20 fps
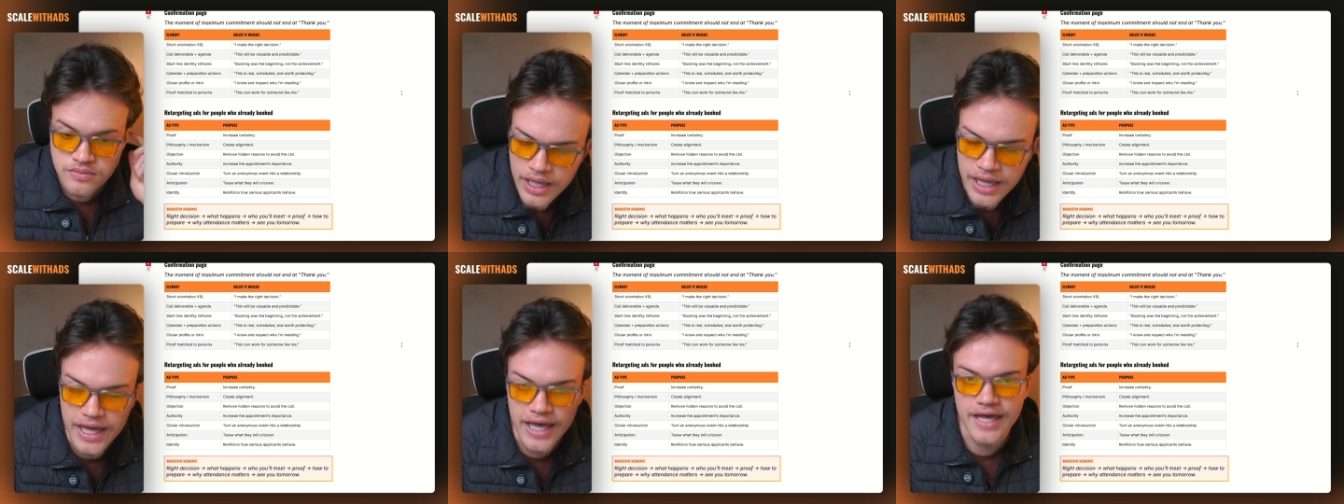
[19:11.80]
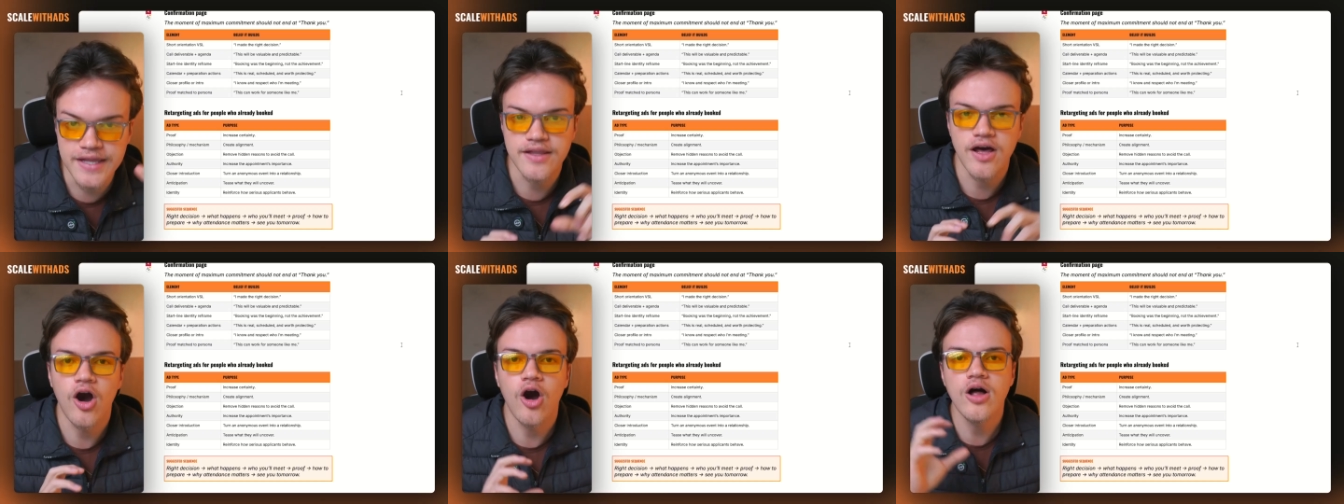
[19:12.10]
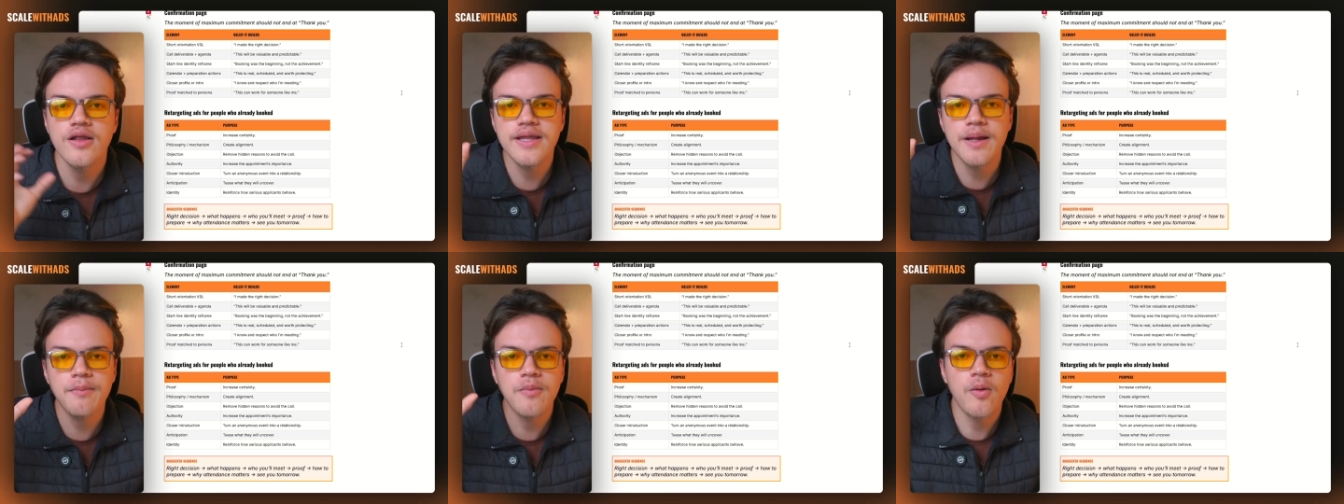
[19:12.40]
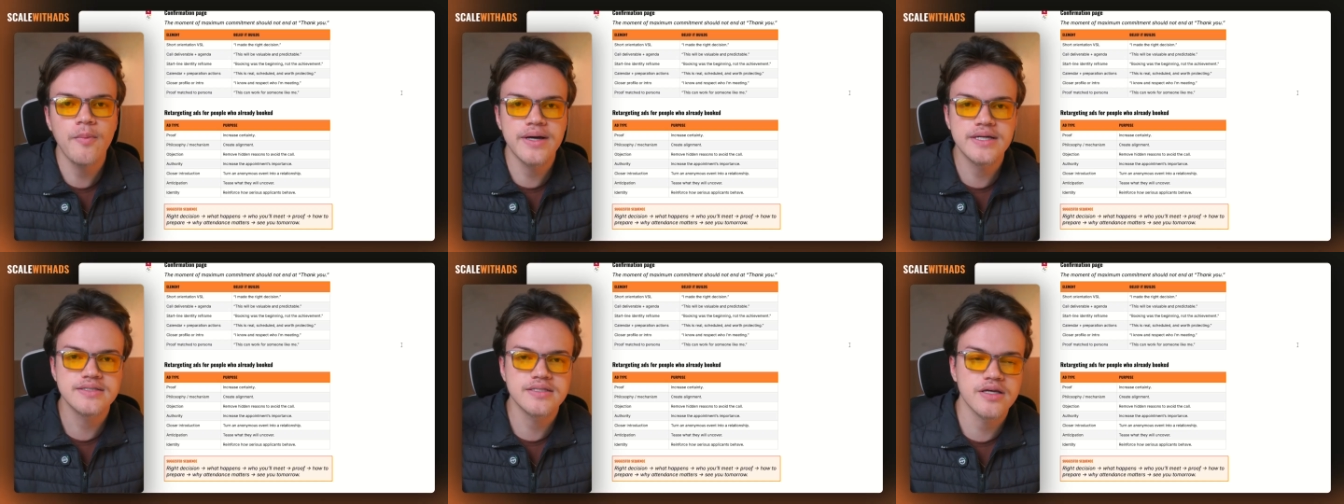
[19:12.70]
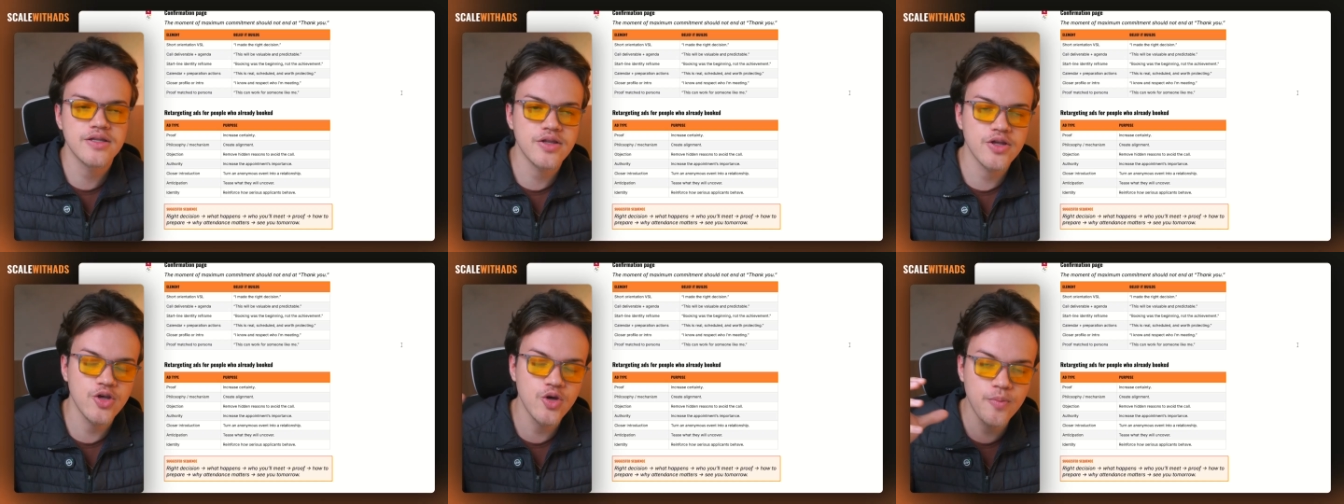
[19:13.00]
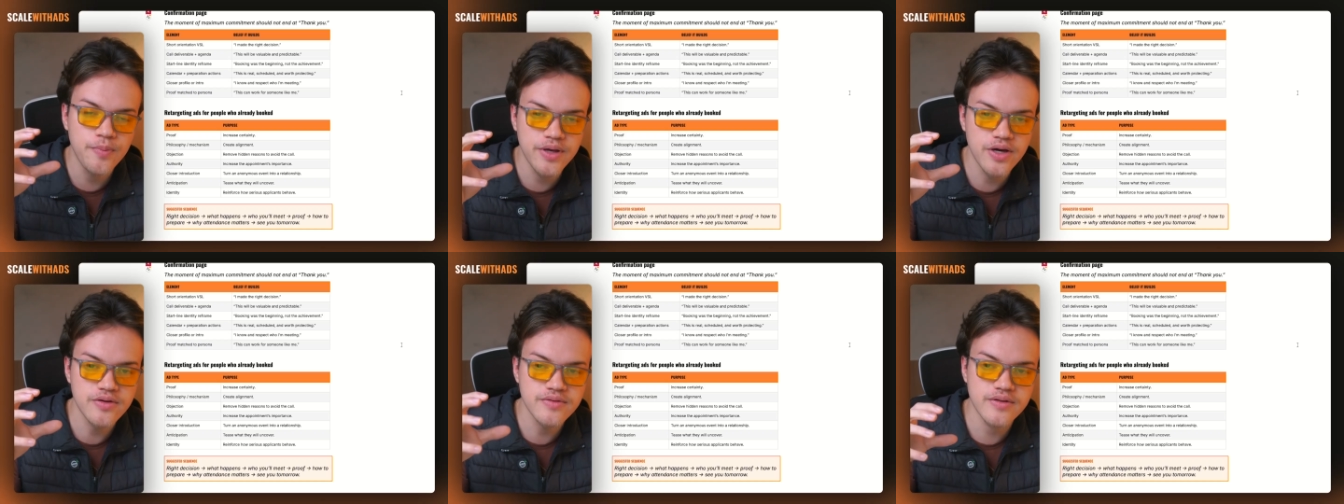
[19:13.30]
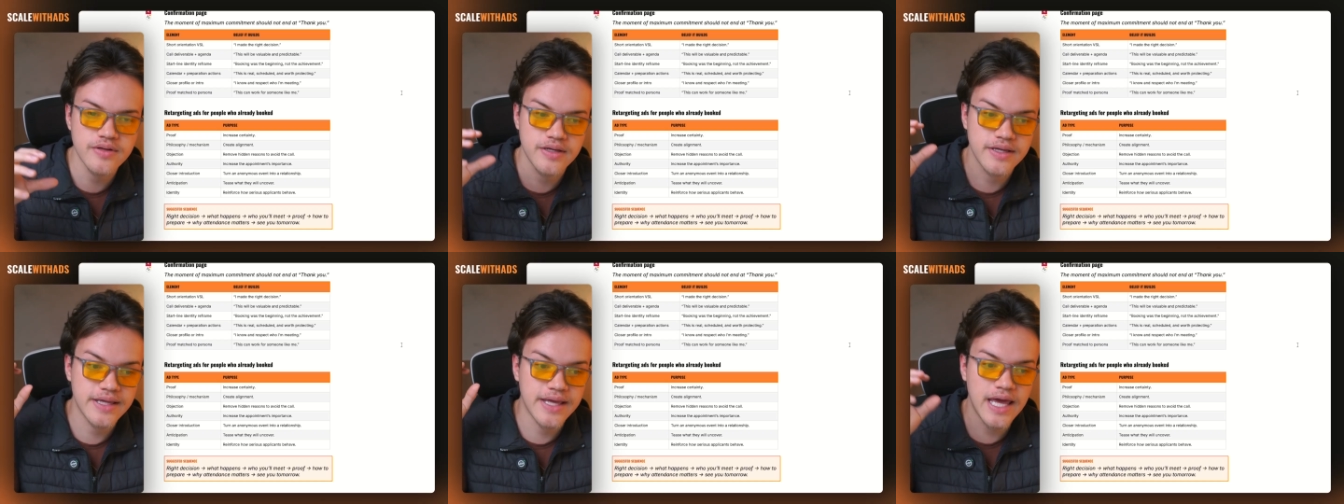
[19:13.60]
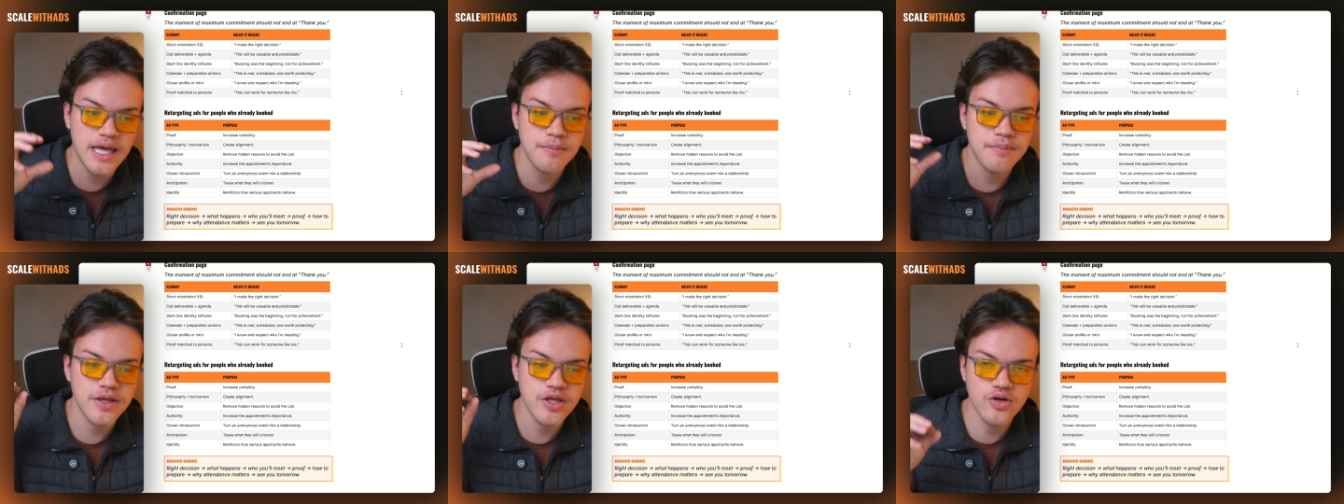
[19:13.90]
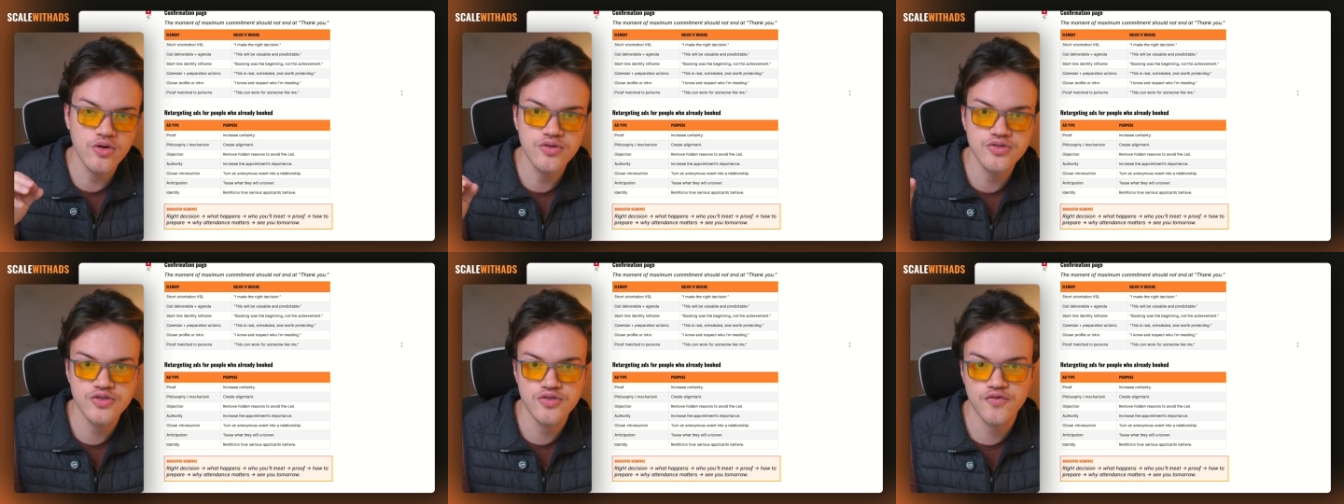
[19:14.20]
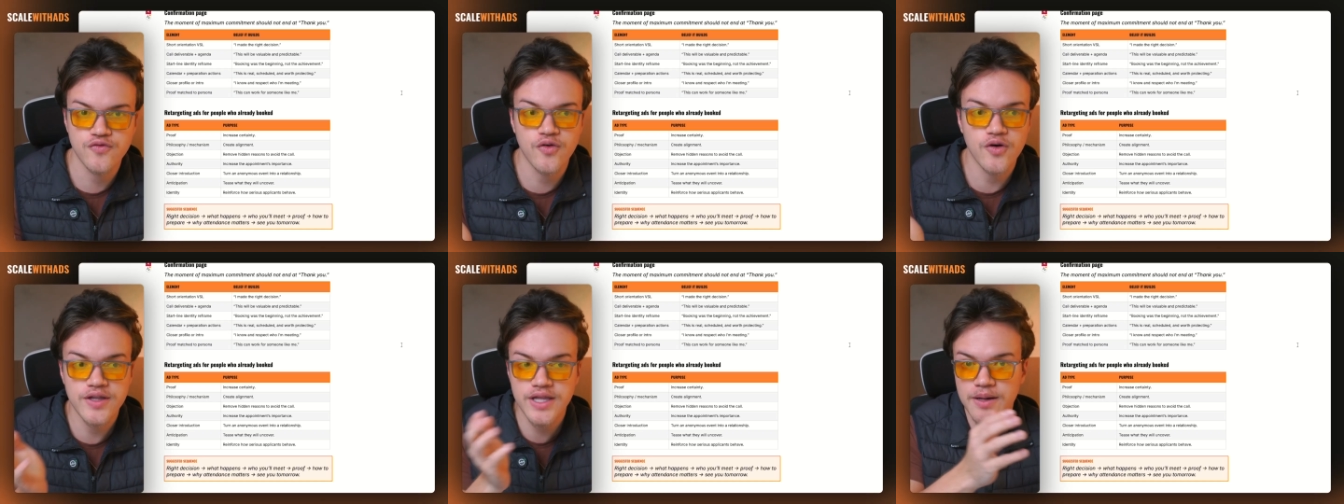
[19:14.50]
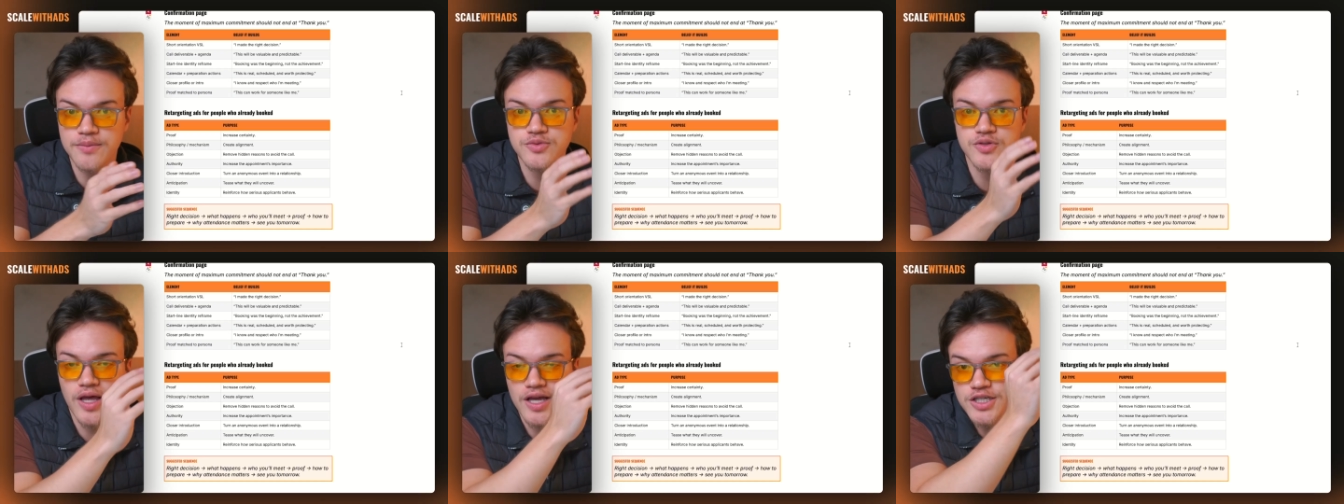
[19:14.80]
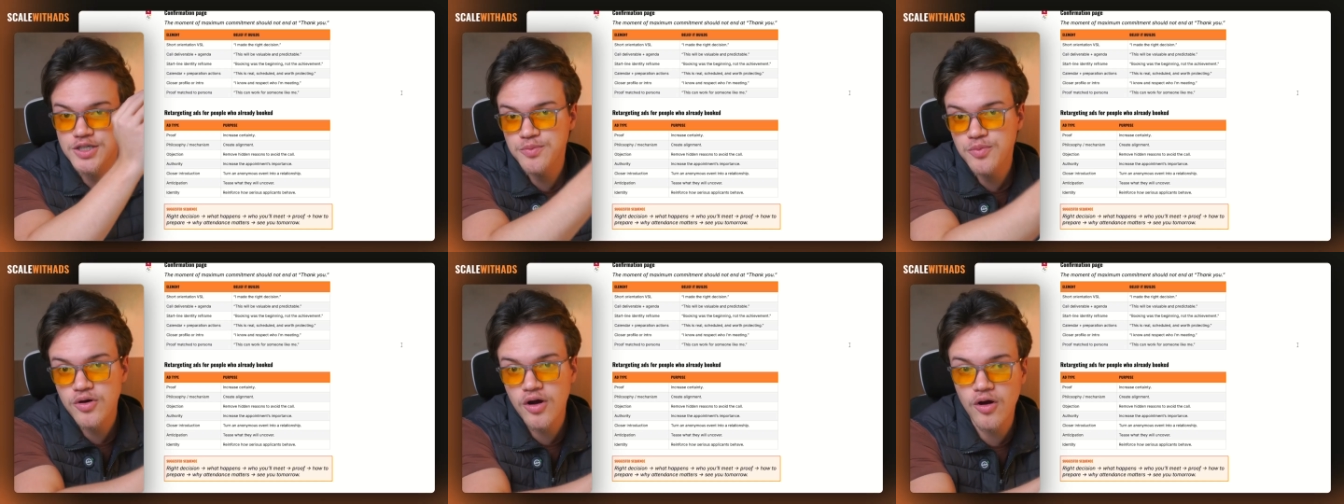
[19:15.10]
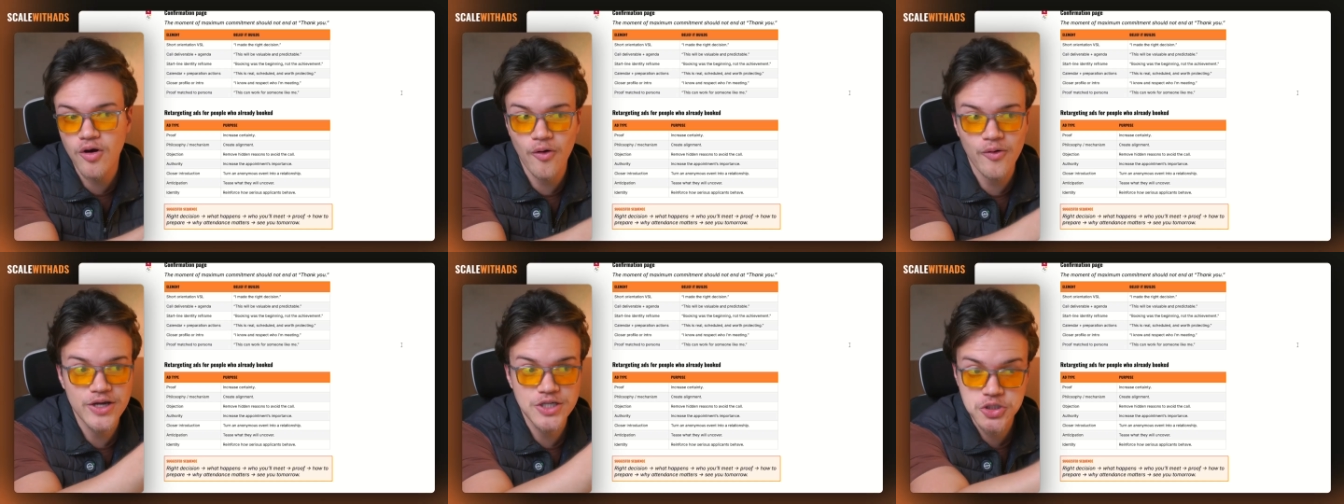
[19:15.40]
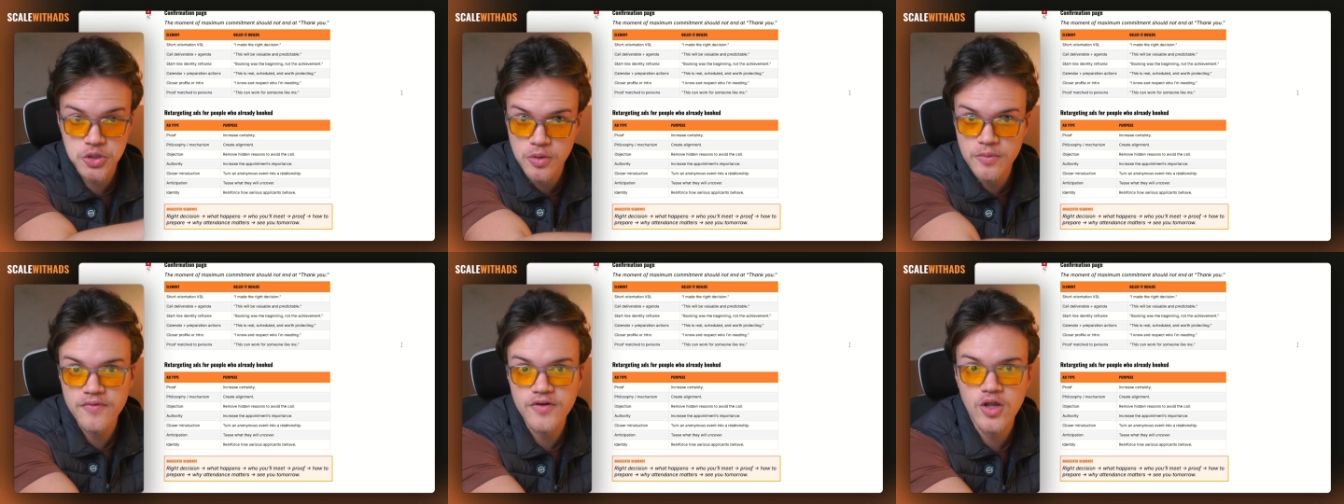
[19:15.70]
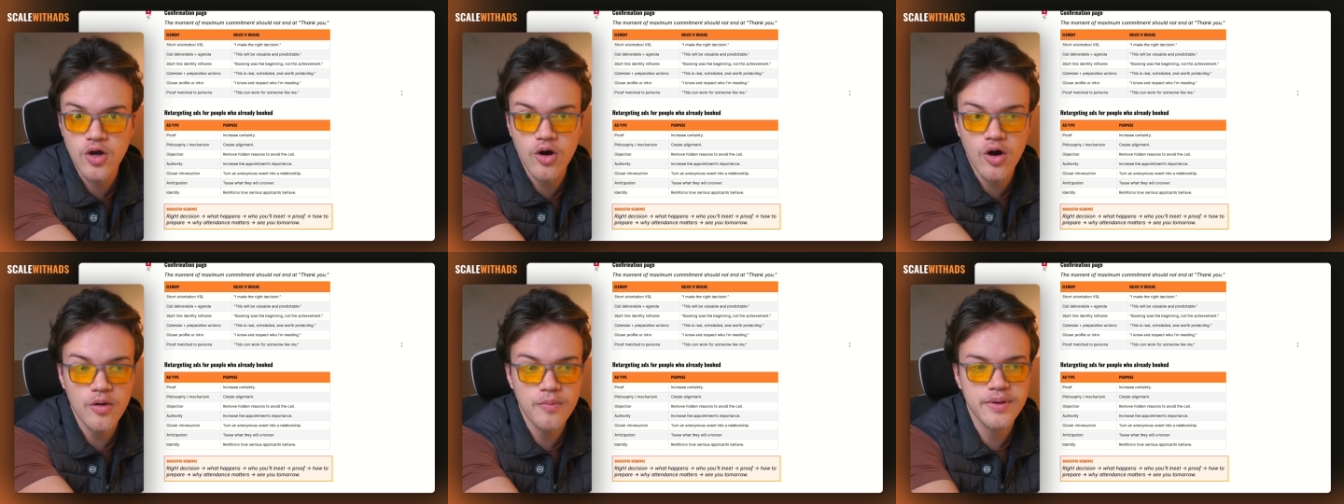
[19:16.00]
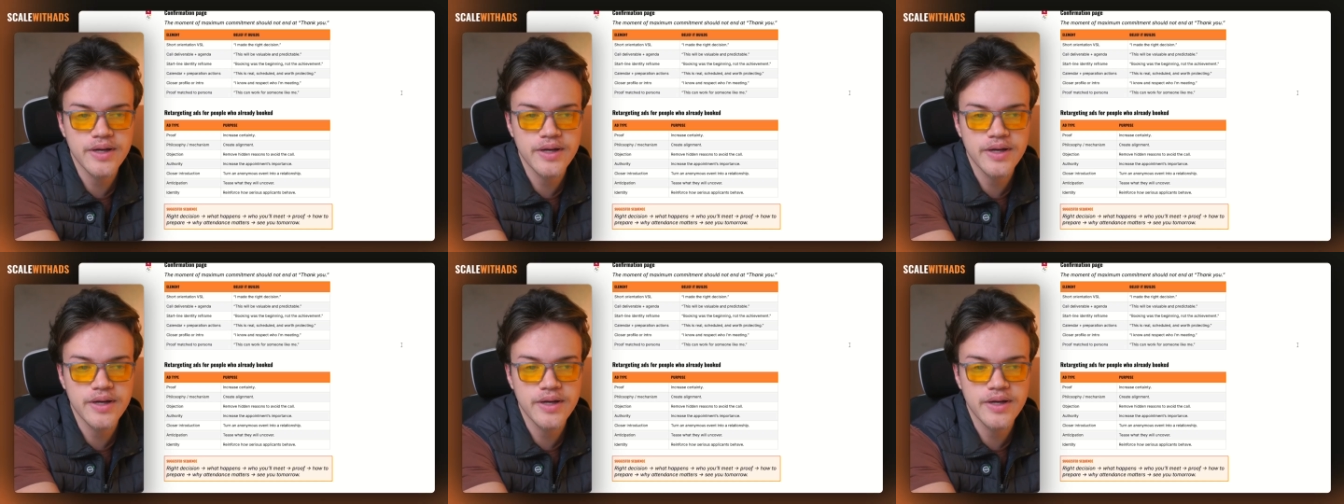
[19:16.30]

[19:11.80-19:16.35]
And all that momentum you built can be used for them to actually book a call and show up for the call,